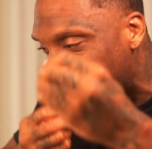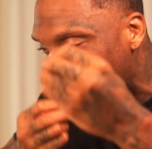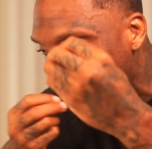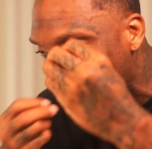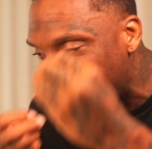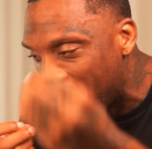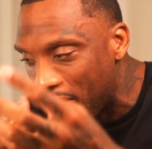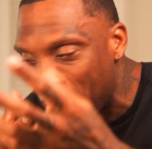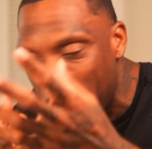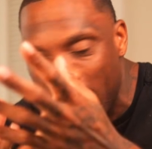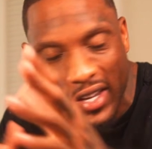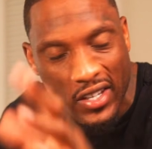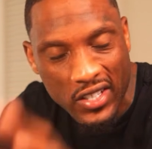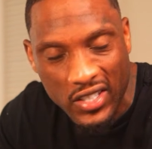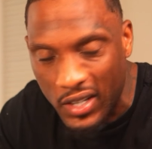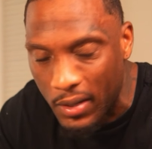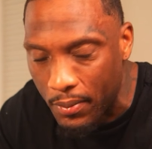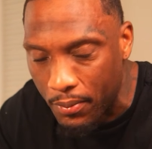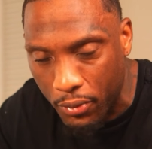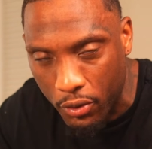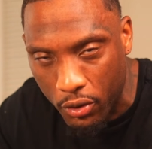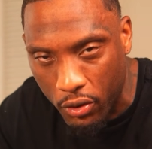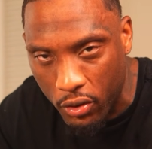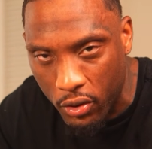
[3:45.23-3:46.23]
of keeping it
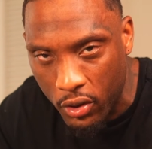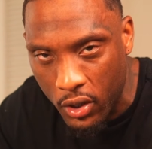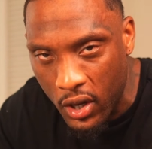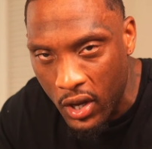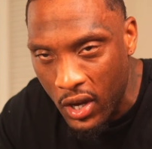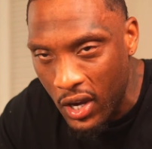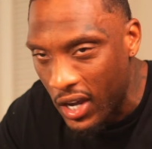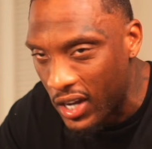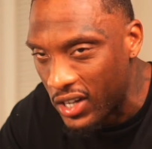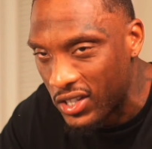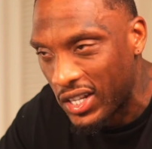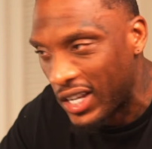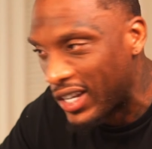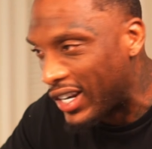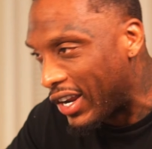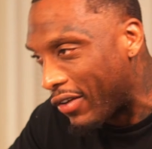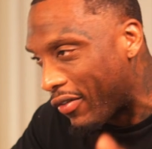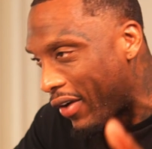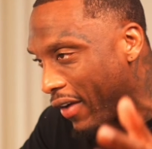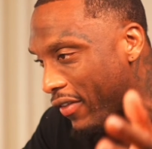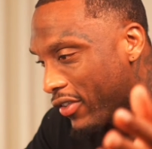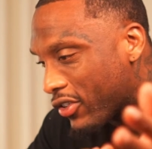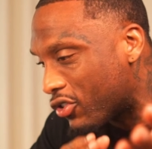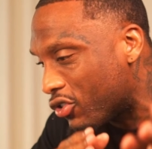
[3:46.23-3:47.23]
simple. And it's like they
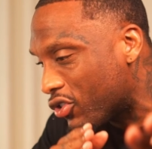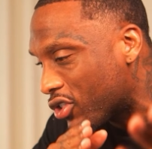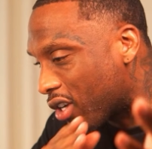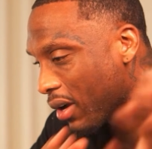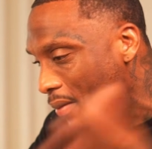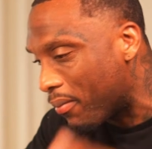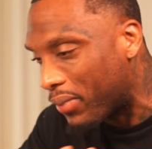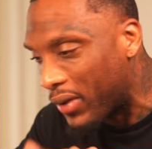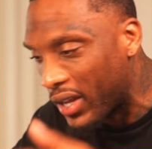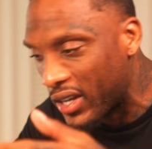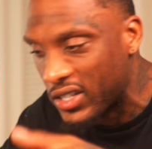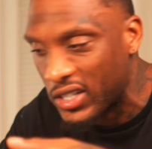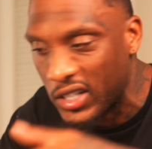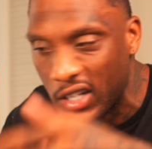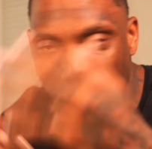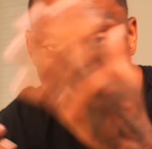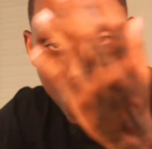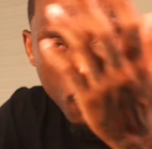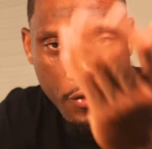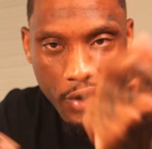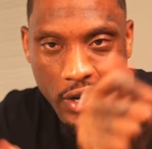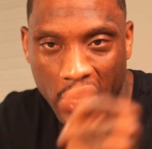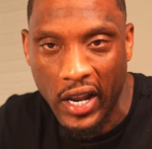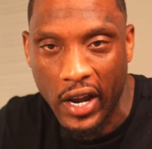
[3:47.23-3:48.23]
rather choose complexity
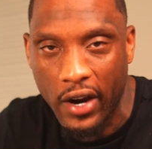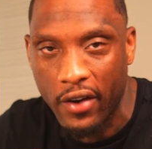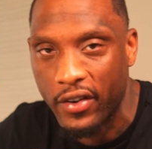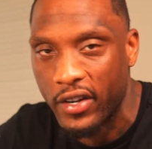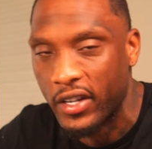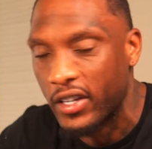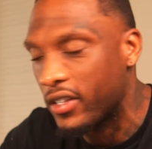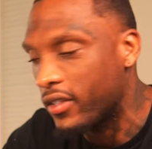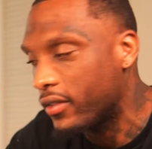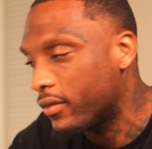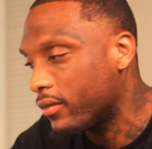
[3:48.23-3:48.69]
over clarity.